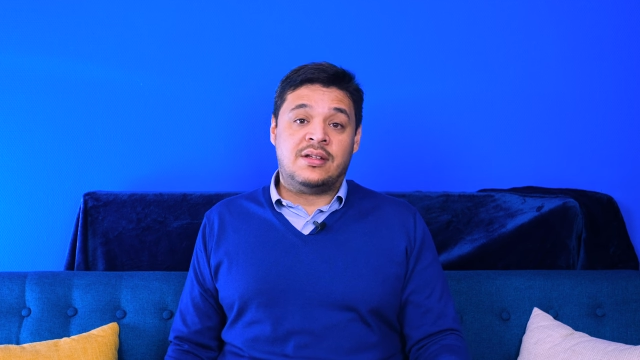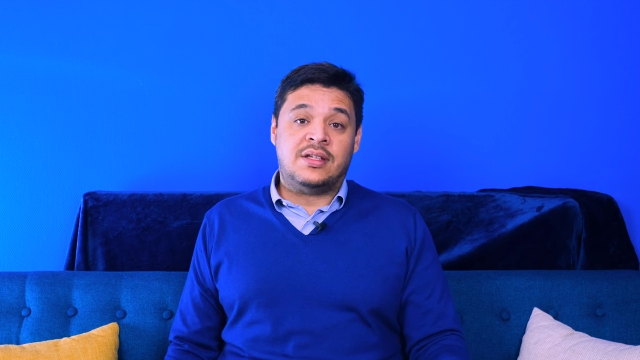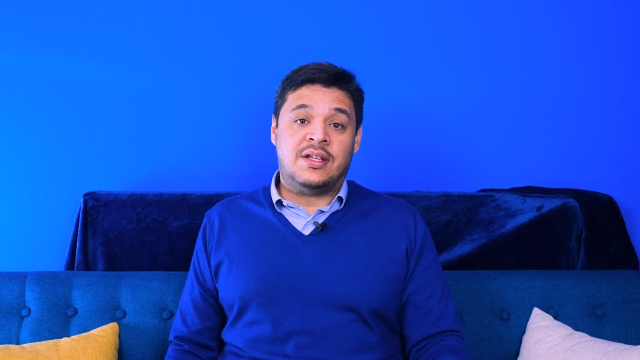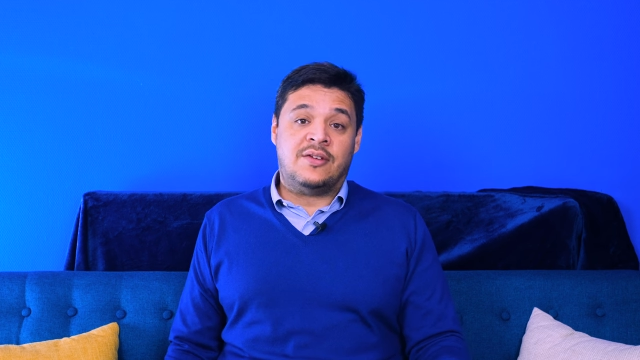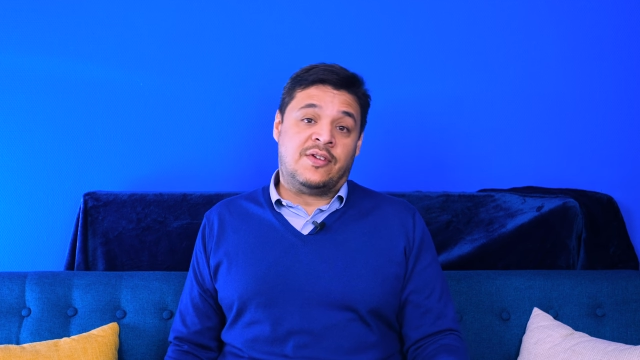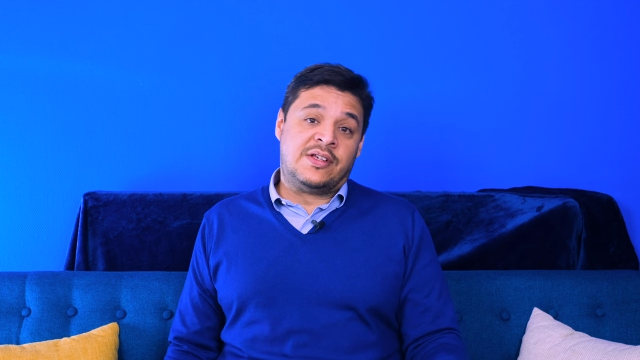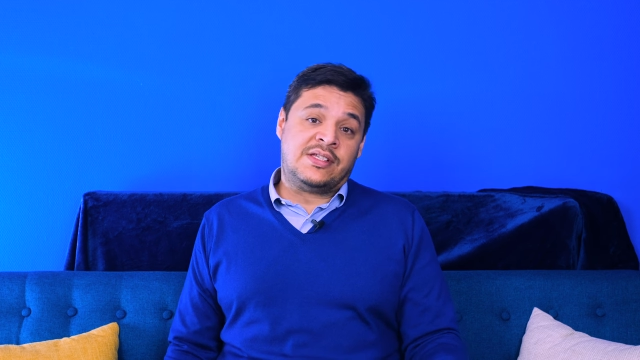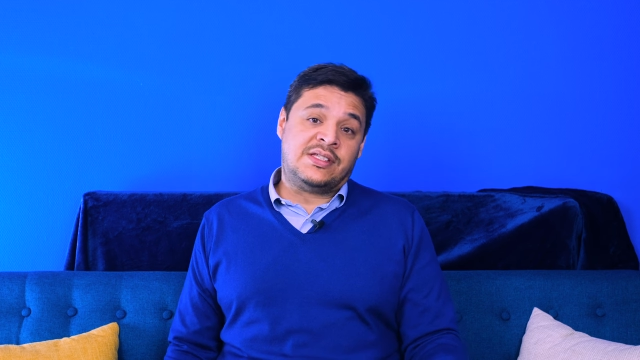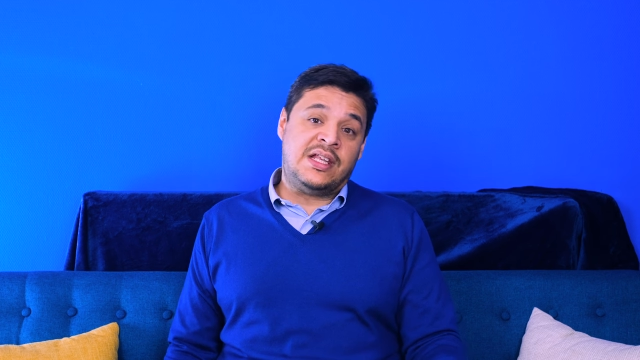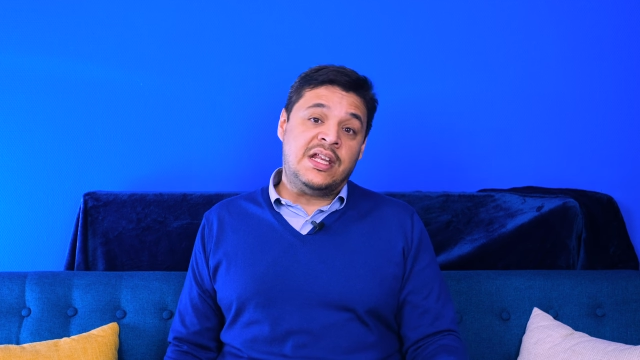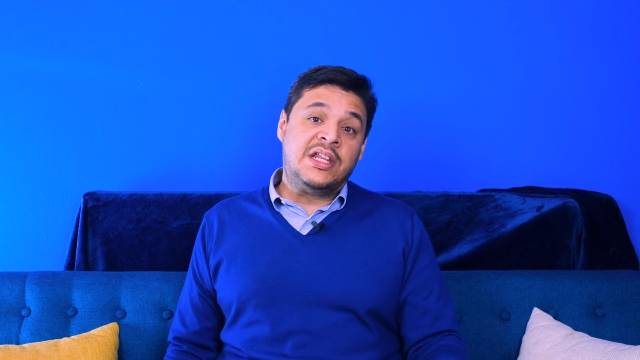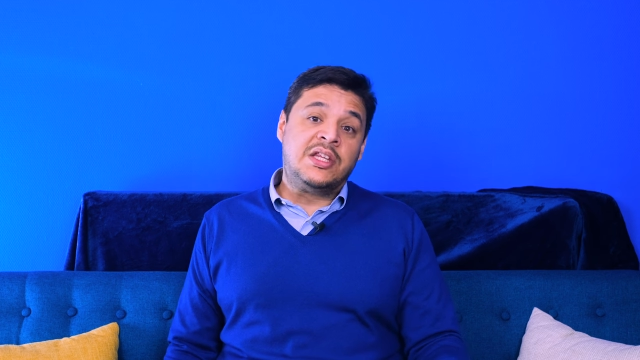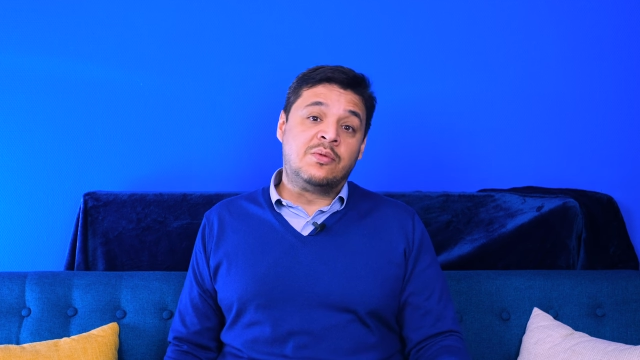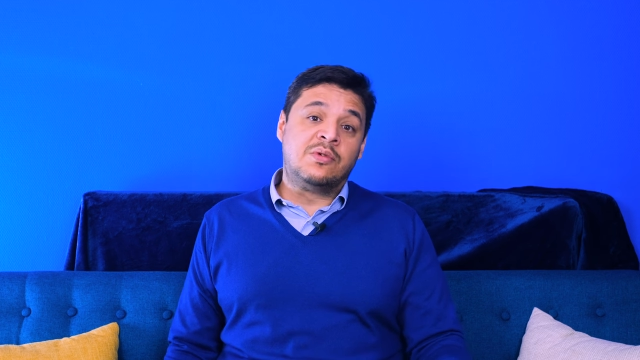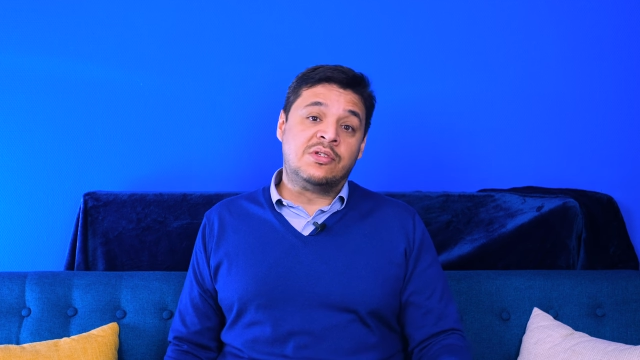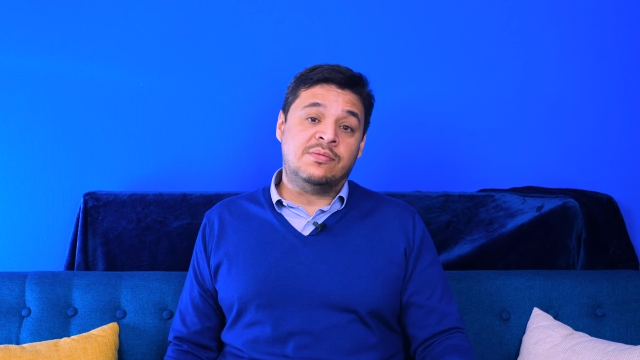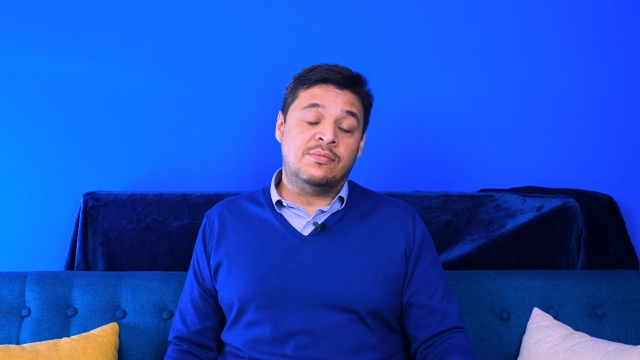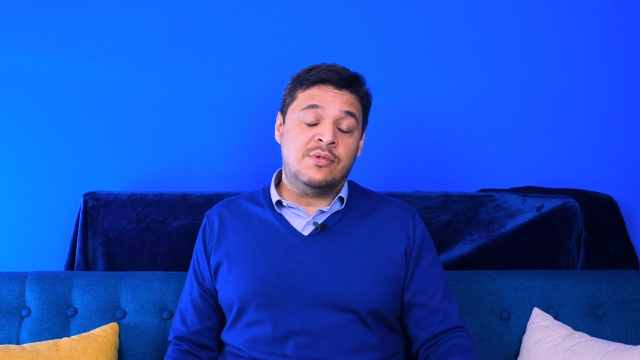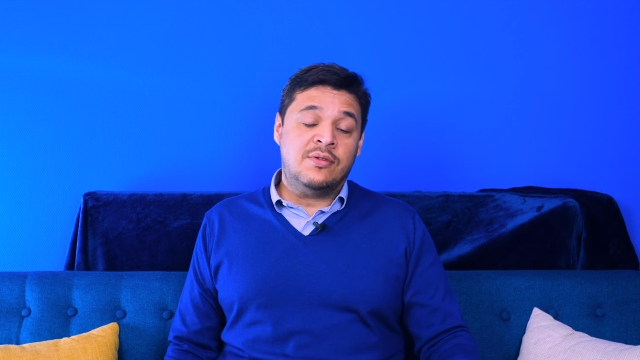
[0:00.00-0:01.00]
the facility
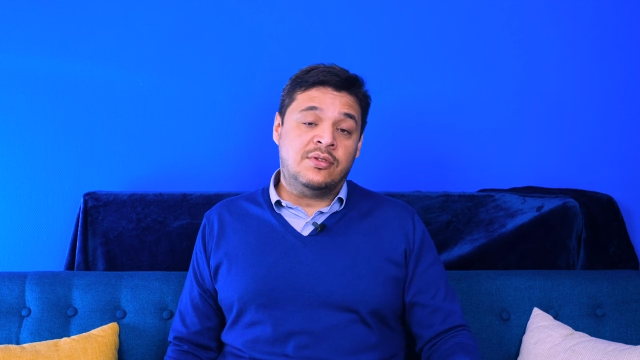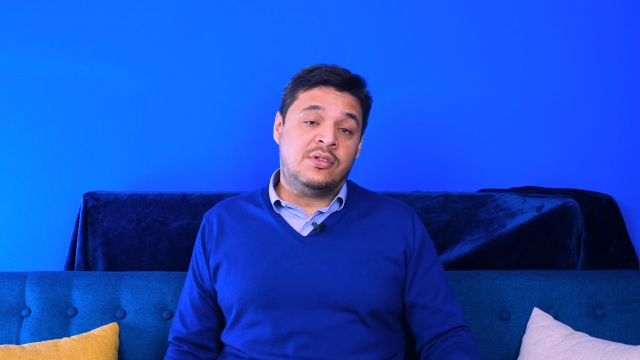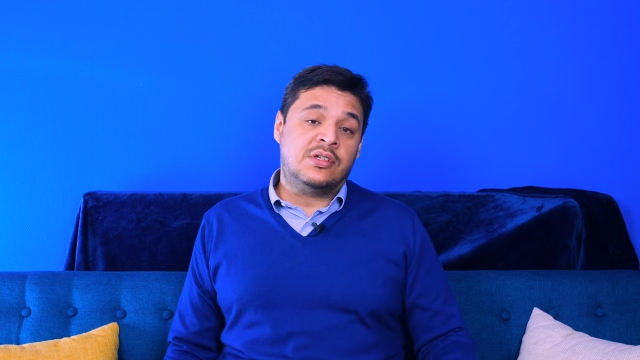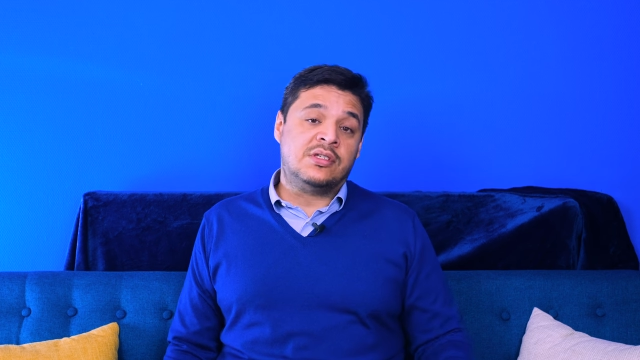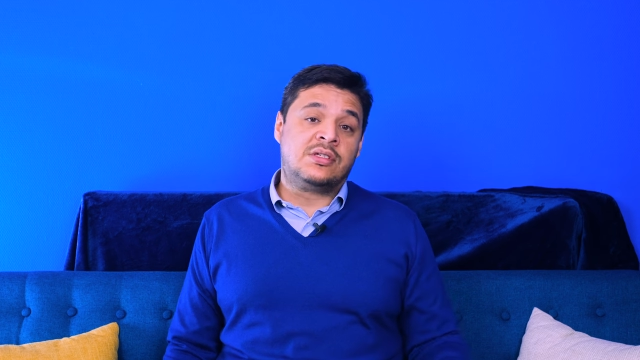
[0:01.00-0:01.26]
was moved to